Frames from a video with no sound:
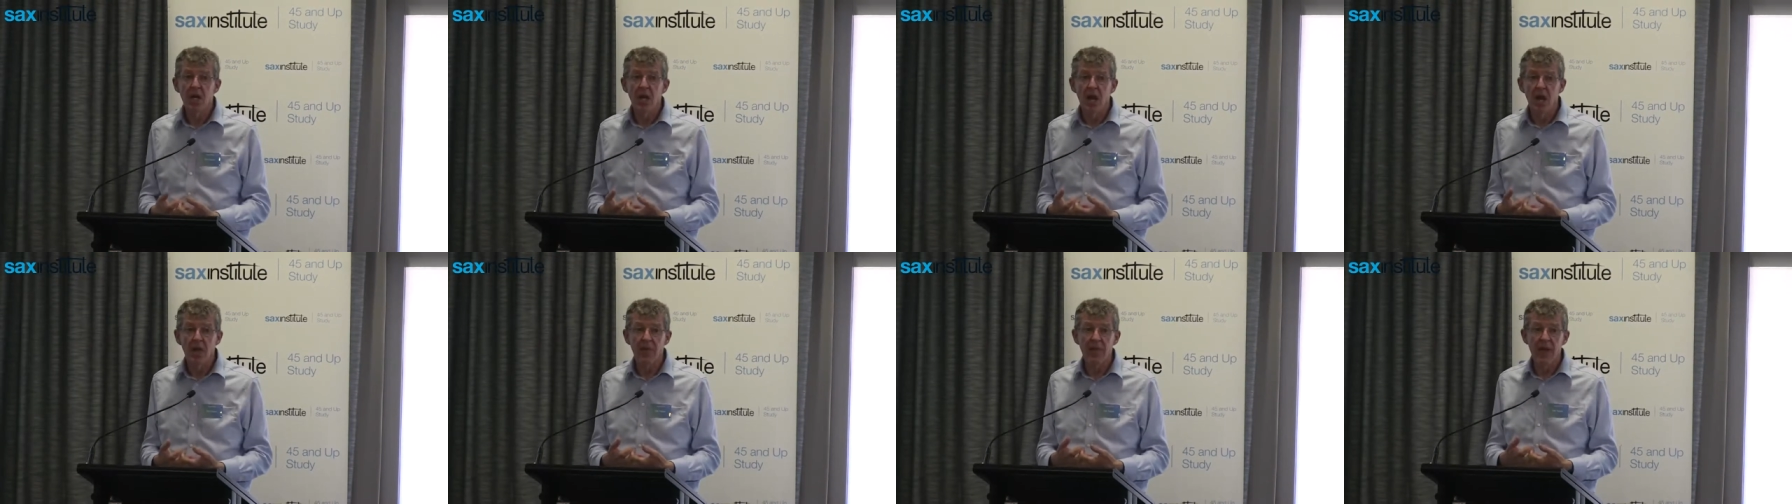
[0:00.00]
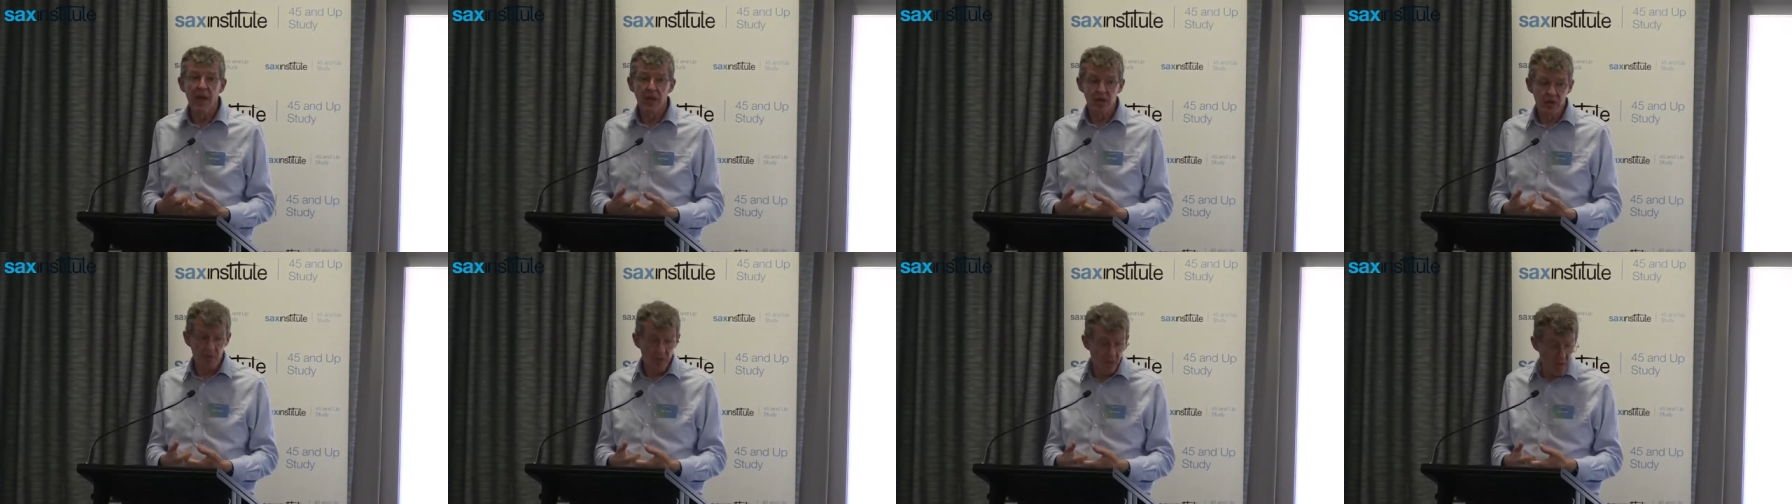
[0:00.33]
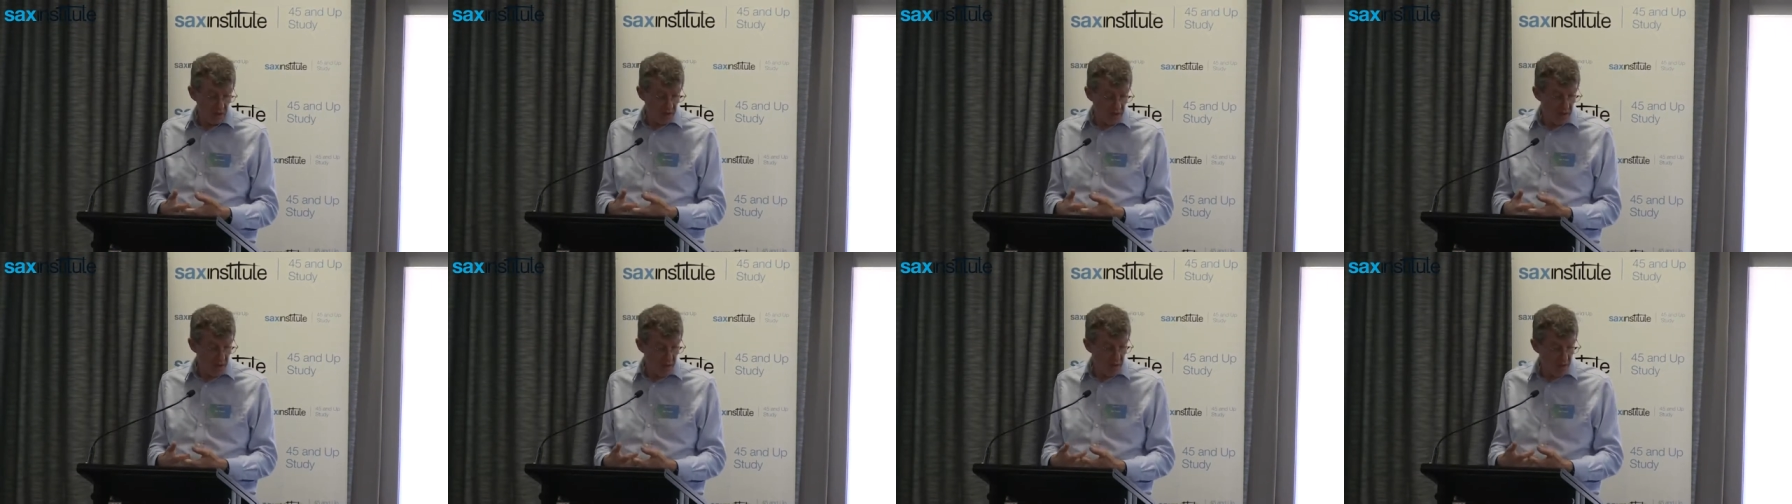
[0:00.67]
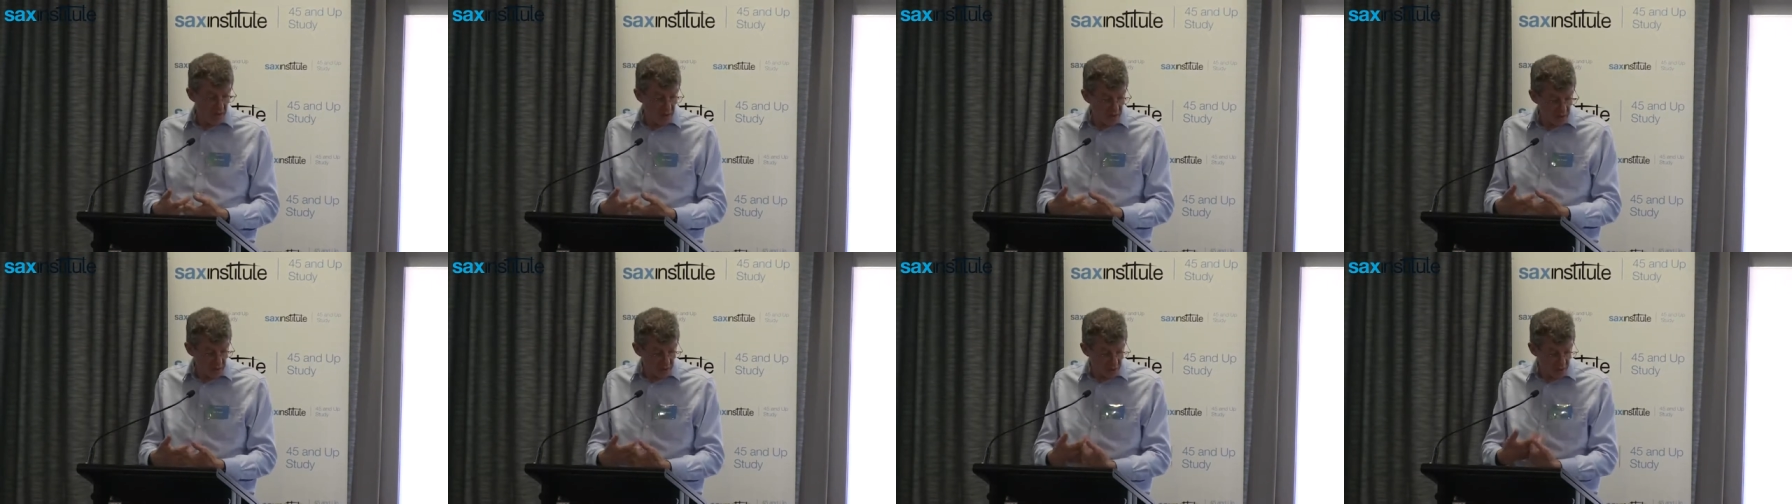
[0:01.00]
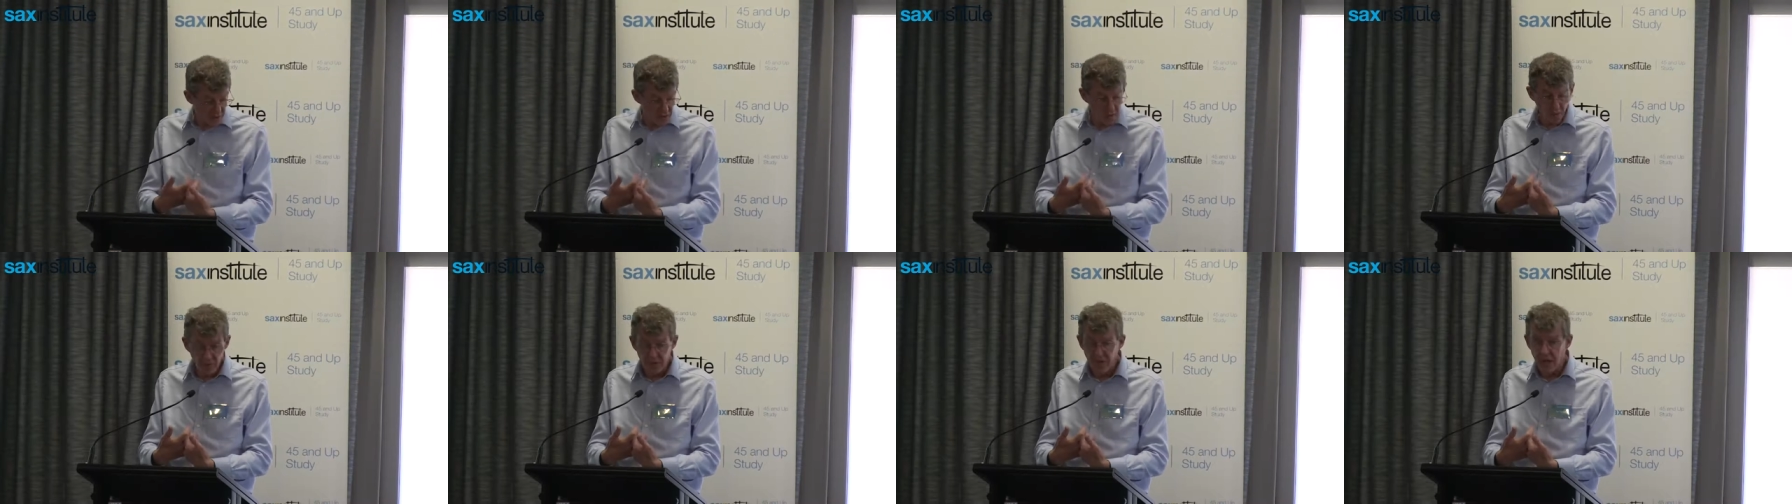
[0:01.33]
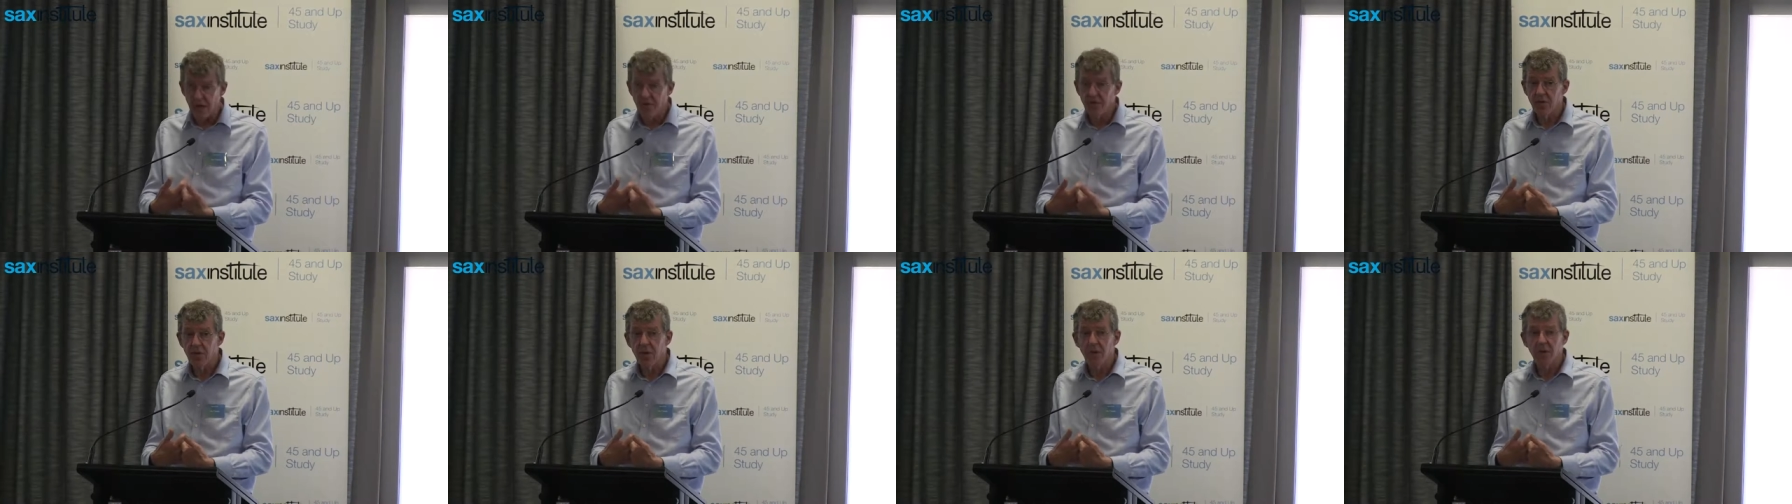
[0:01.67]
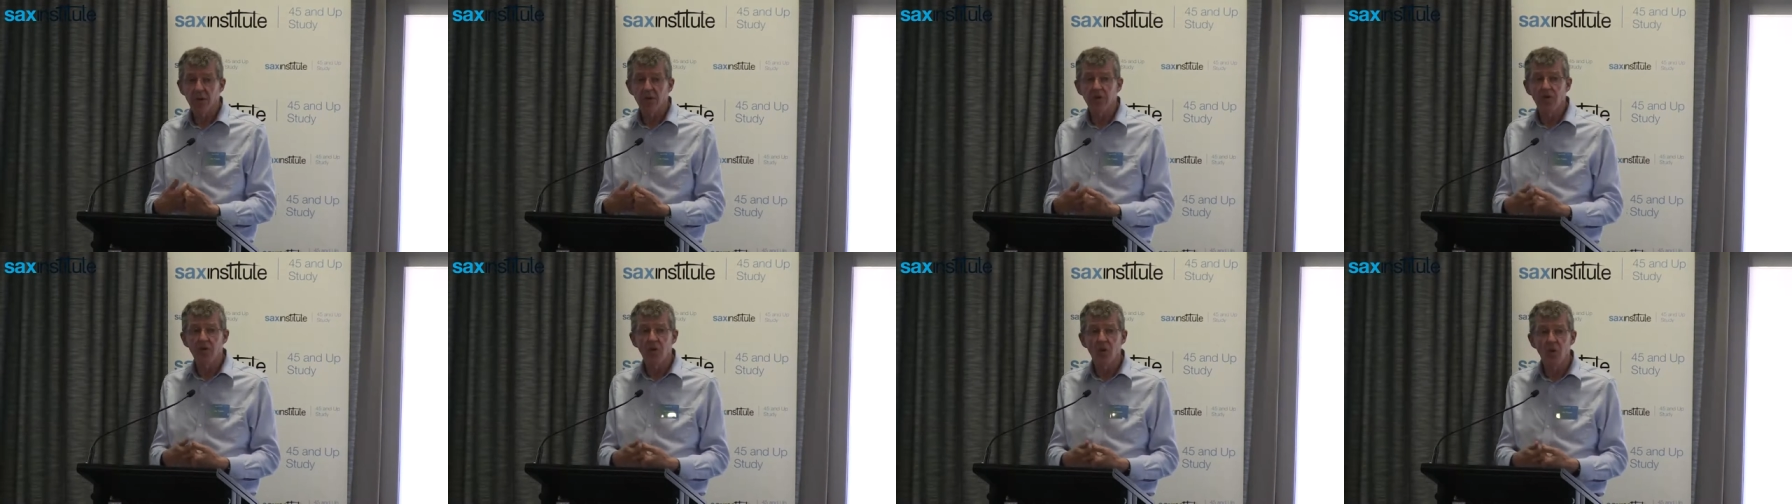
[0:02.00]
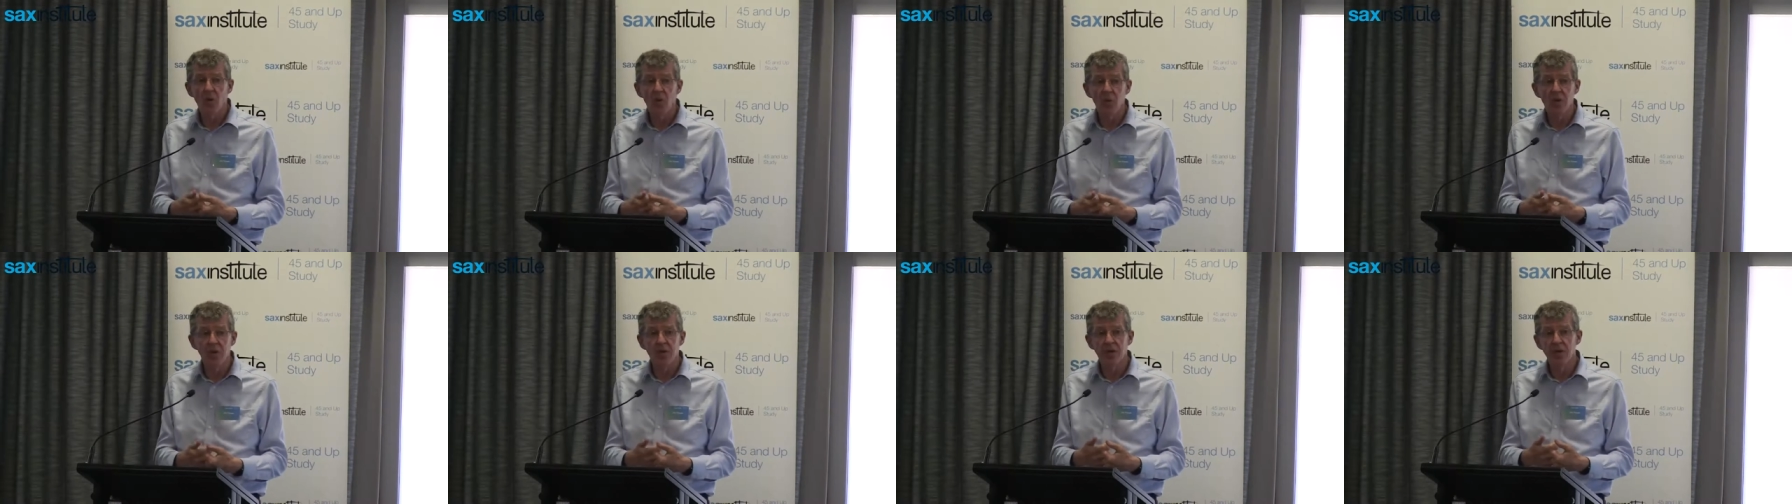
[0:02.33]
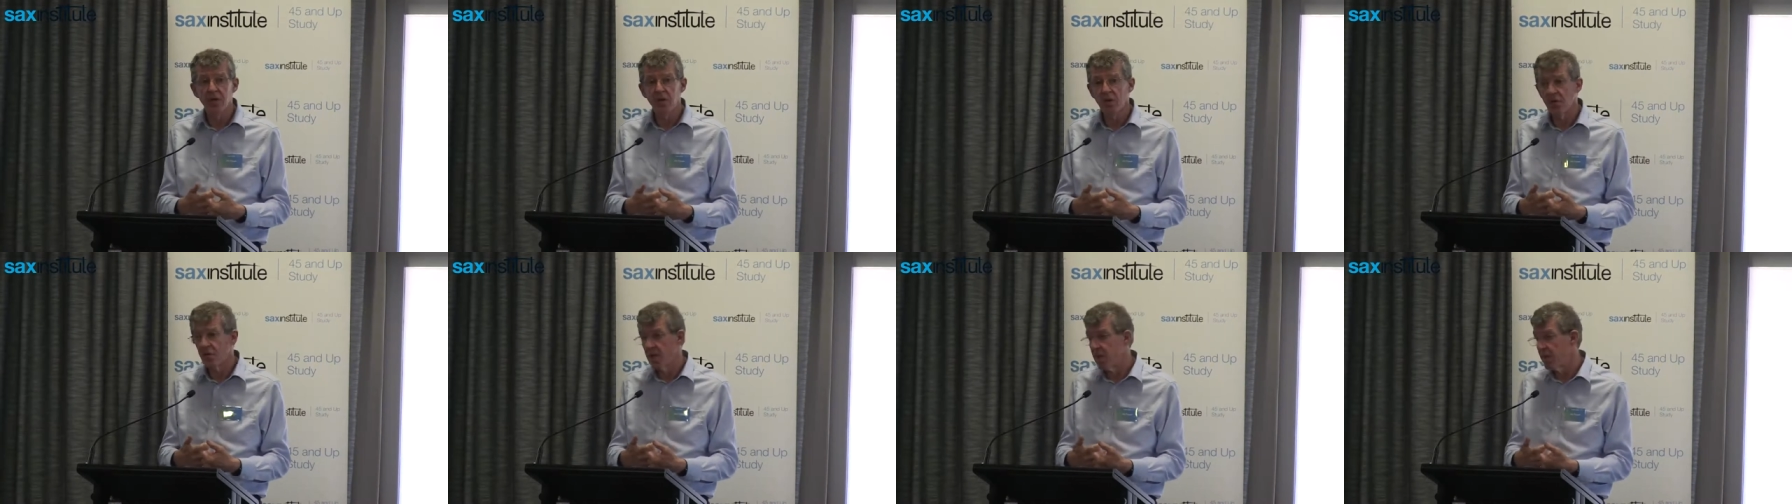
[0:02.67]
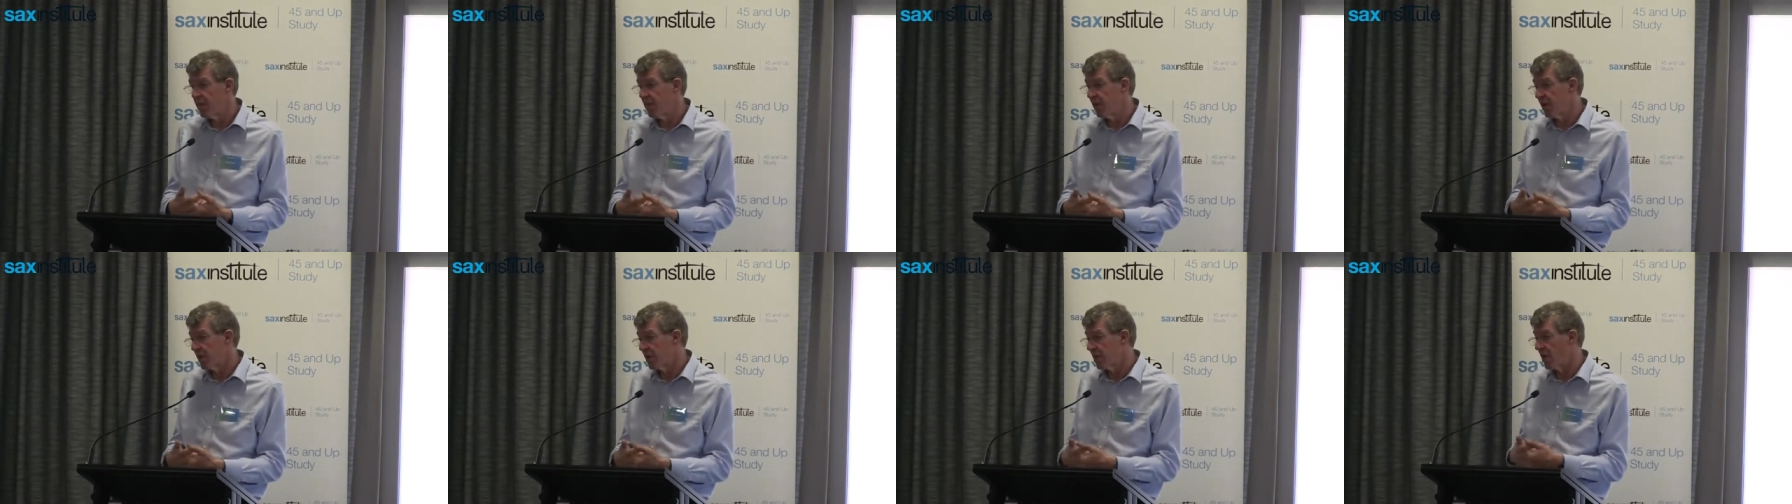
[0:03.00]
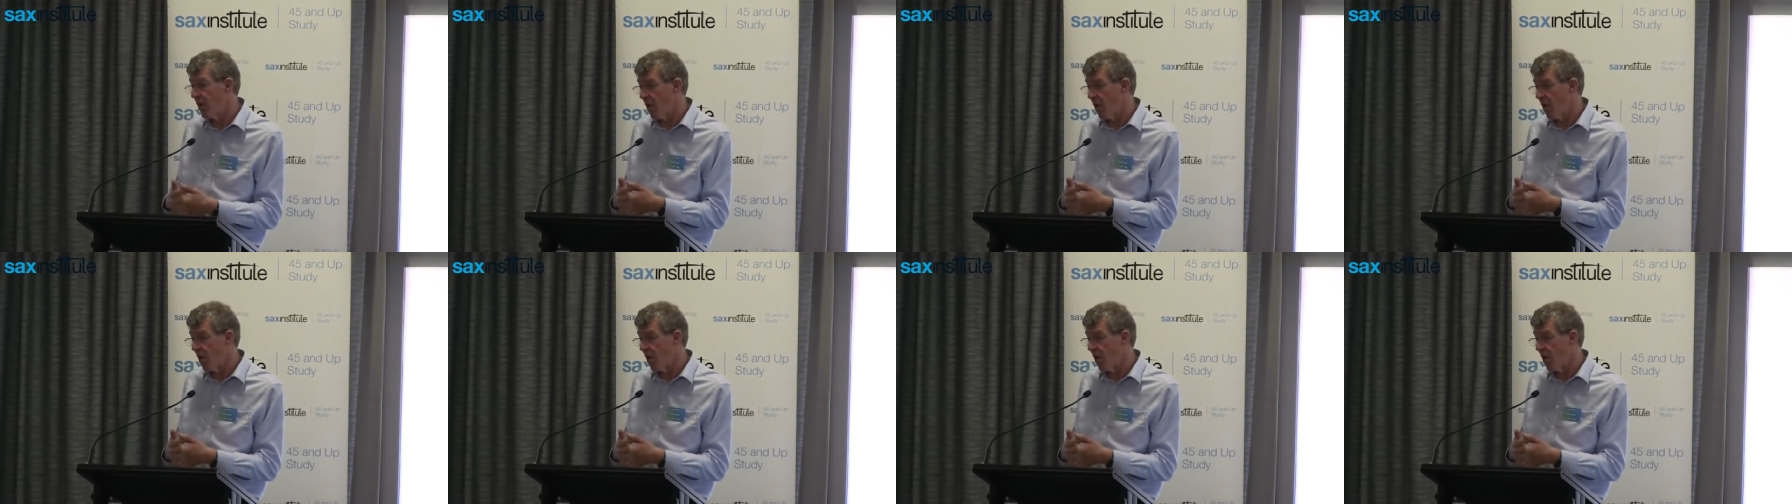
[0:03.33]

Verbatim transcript: And that's one of the areas which will definitely fall within the remit